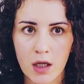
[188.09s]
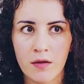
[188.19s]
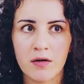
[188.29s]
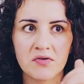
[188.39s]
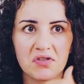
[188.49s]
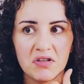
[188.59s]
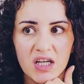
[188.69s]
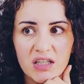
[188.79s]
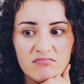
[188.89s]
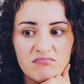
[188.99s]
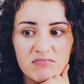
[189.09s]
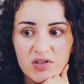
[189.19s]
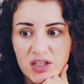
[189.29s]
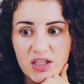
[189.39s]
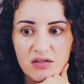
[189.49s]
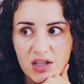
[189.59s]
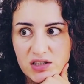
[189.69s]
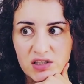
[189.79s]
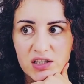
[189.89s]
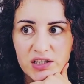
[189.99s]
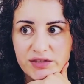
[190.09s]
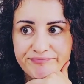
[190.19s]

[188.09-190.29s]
and they're still like, really? That's it?